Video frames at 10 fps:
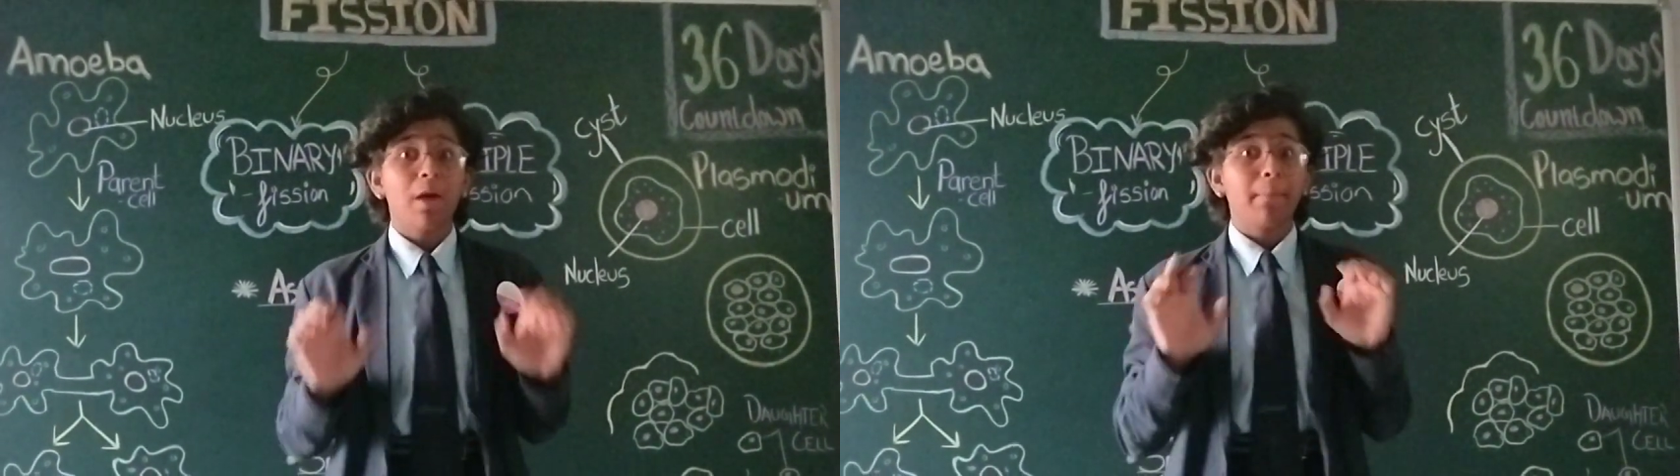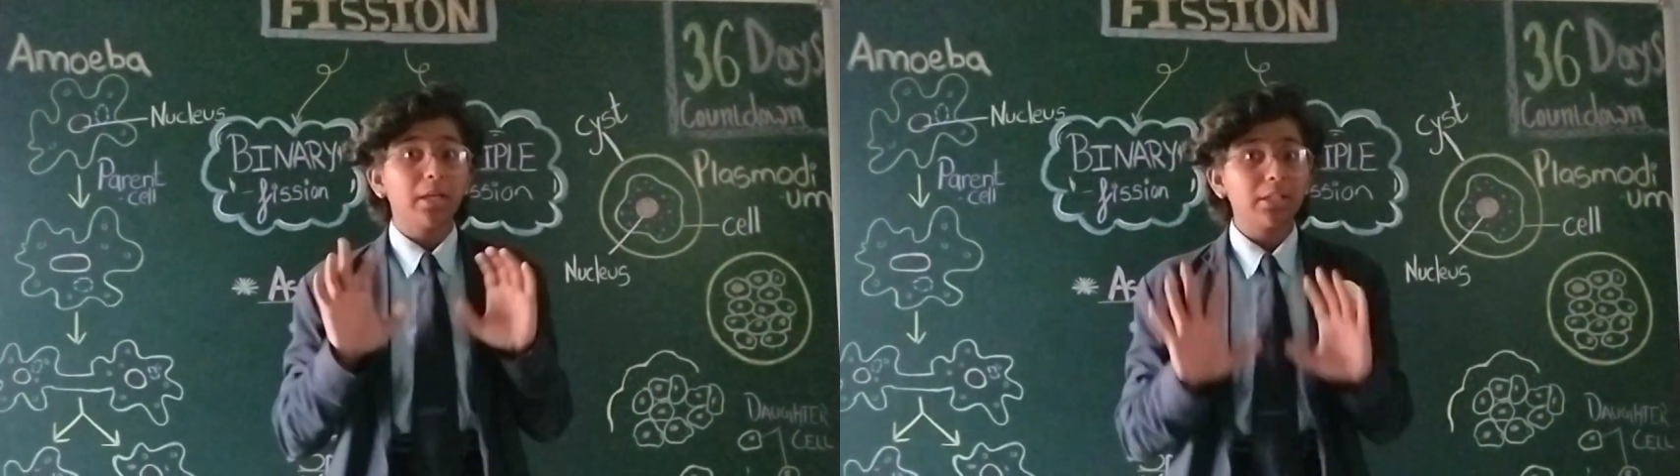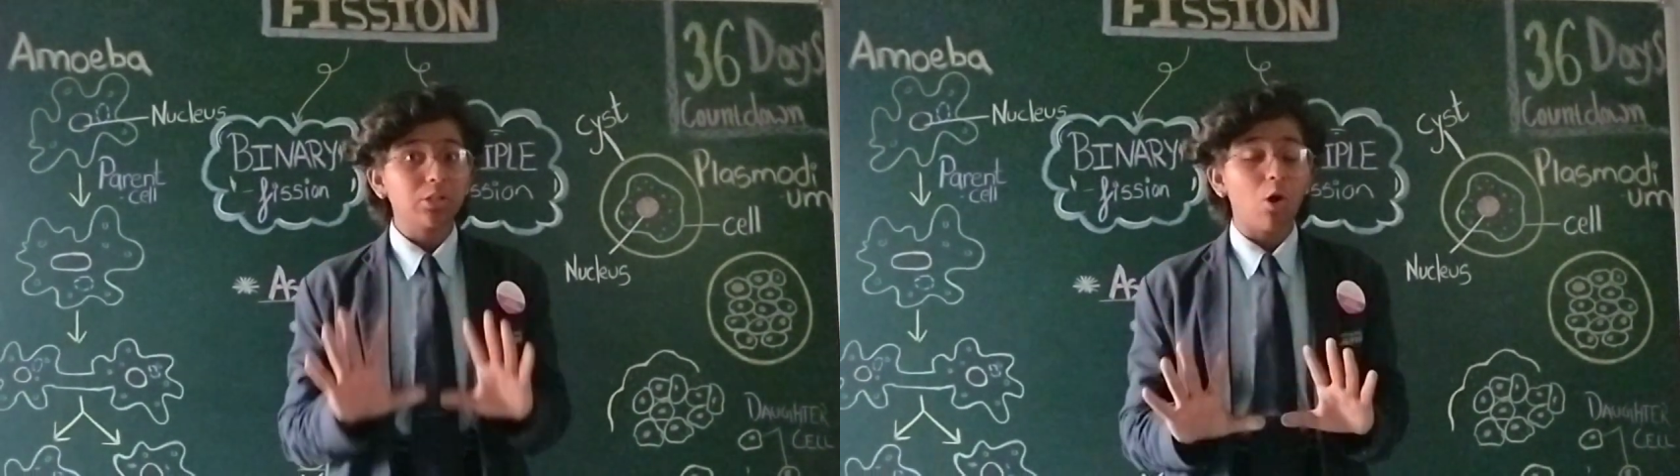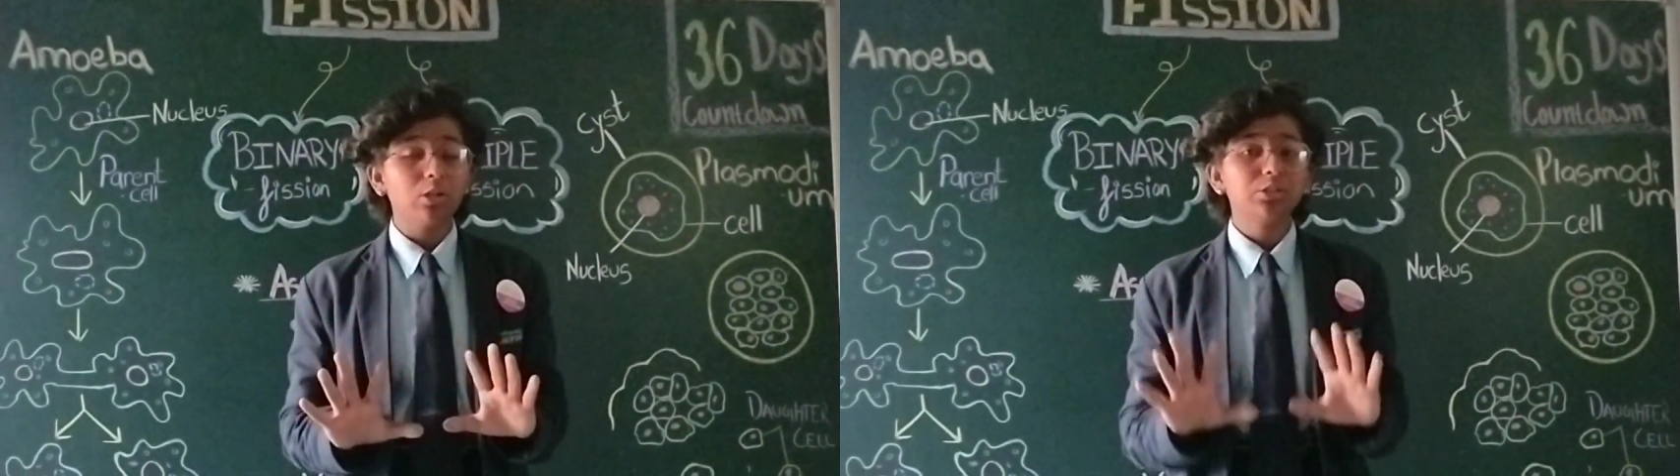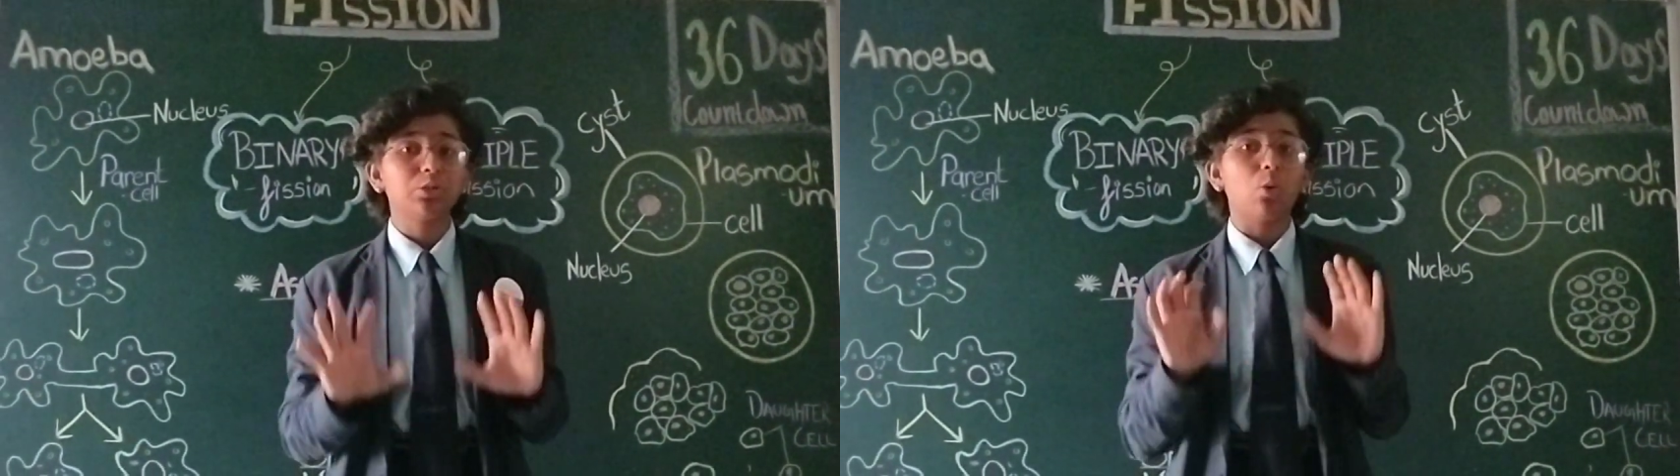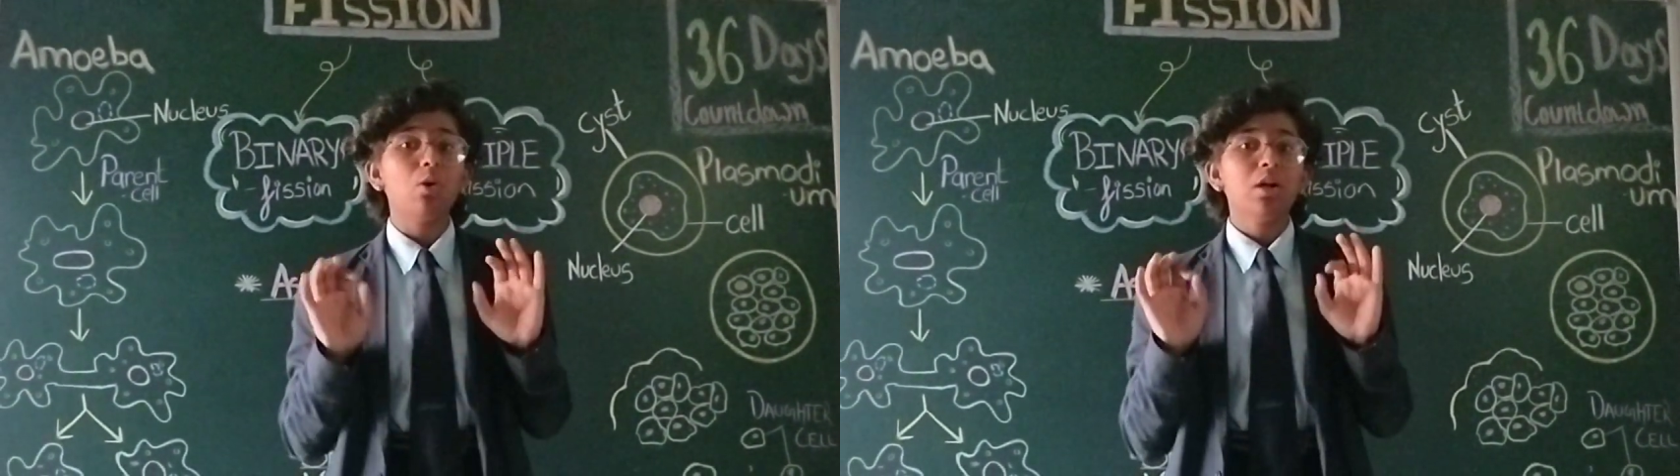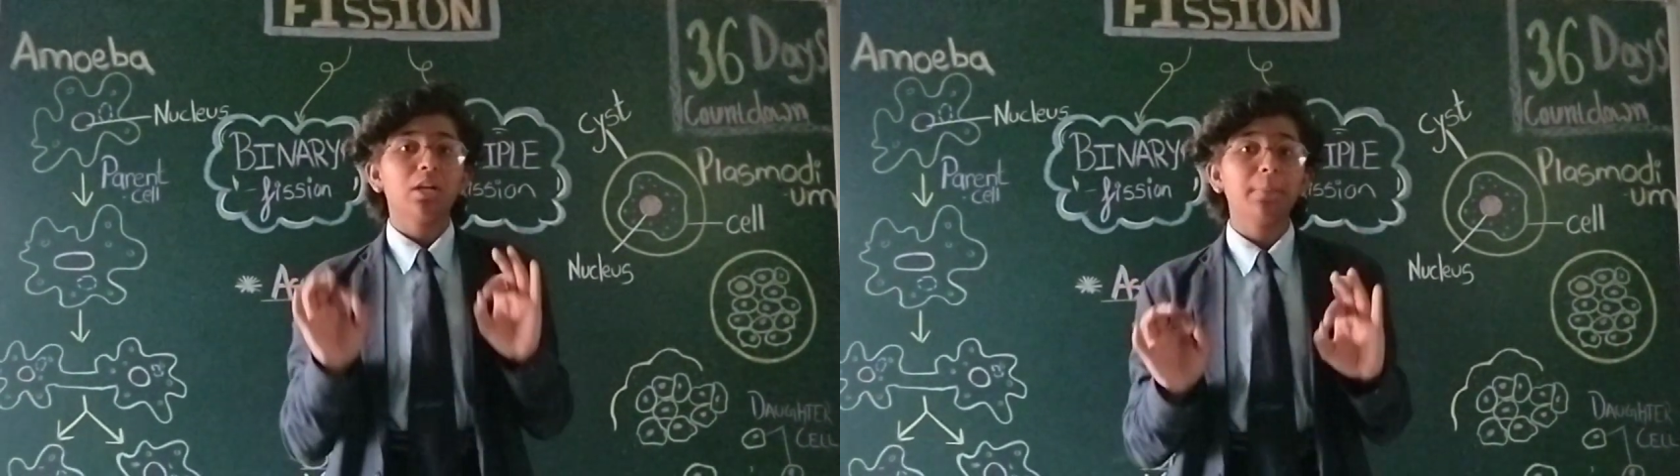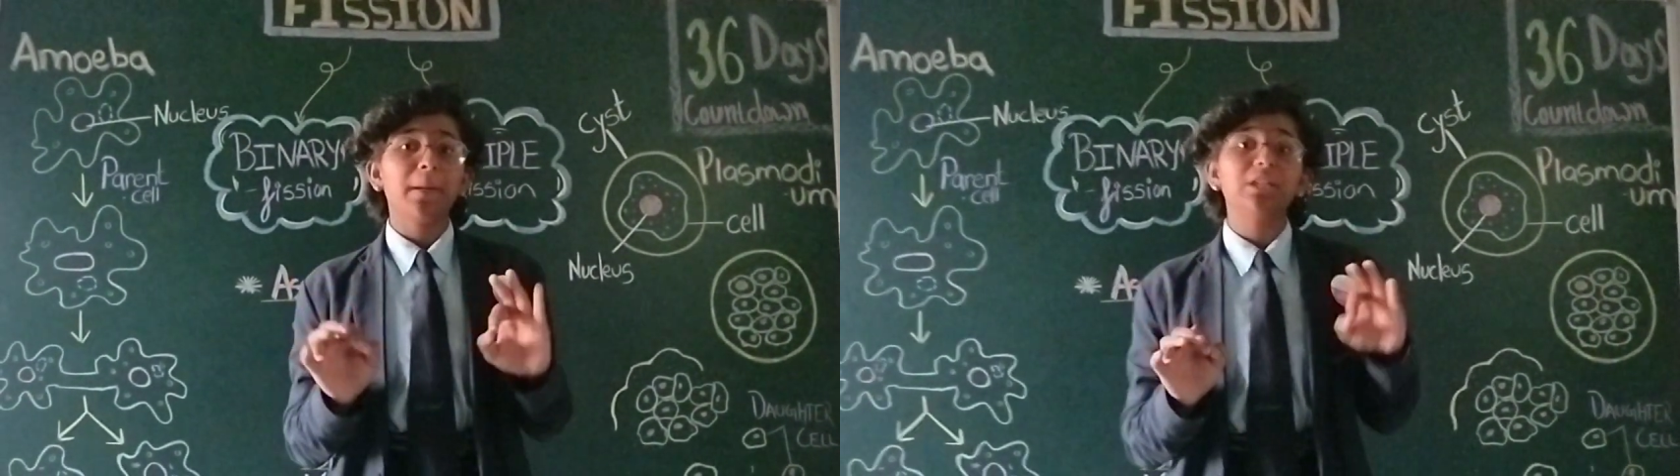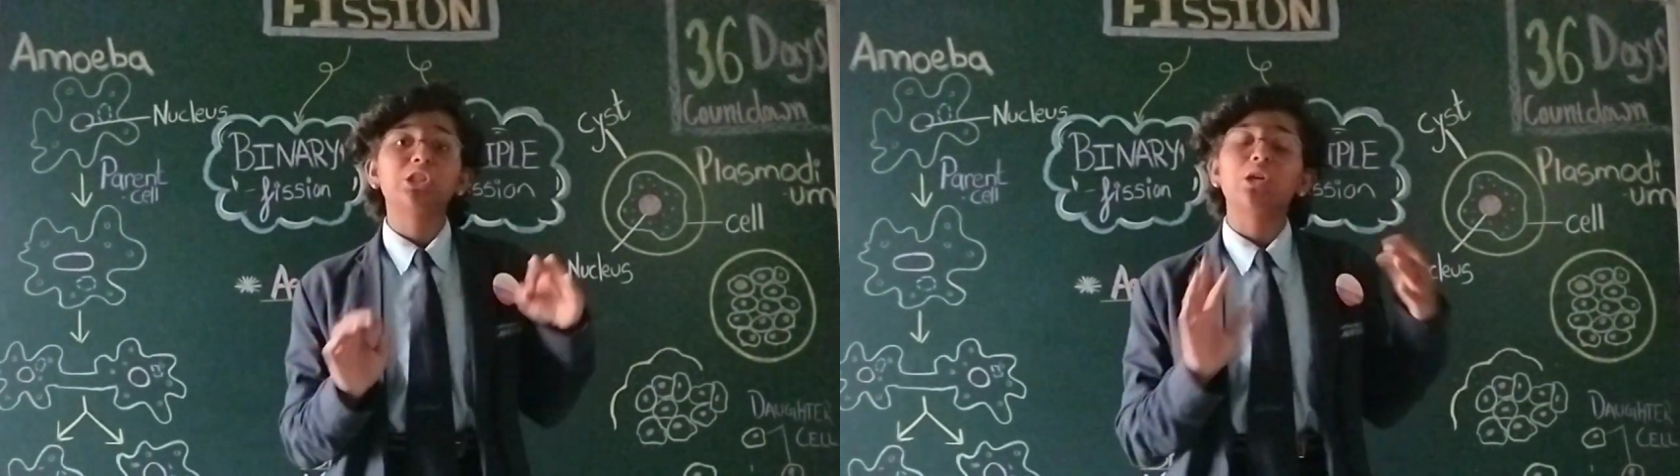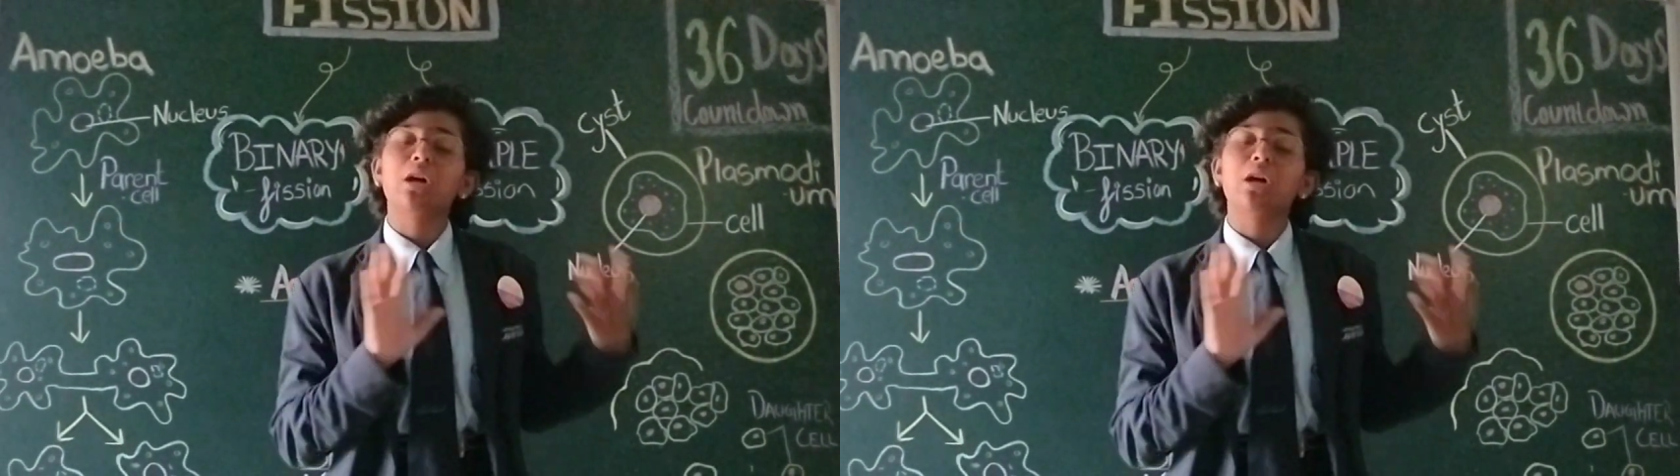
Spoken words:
but it also depends on